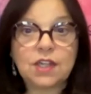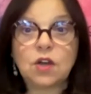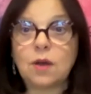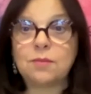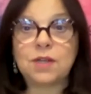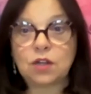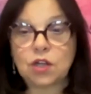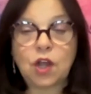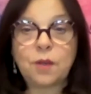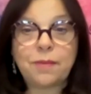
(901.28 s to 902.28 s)
common,
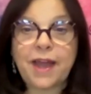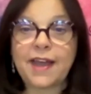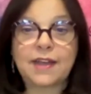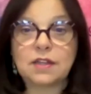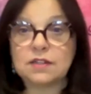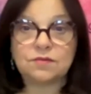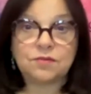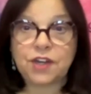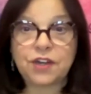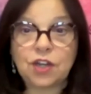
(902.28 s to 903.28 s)
low back,
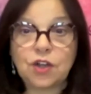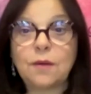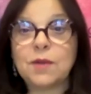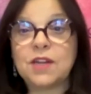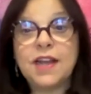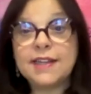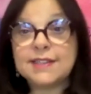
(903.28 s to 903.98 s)
very common,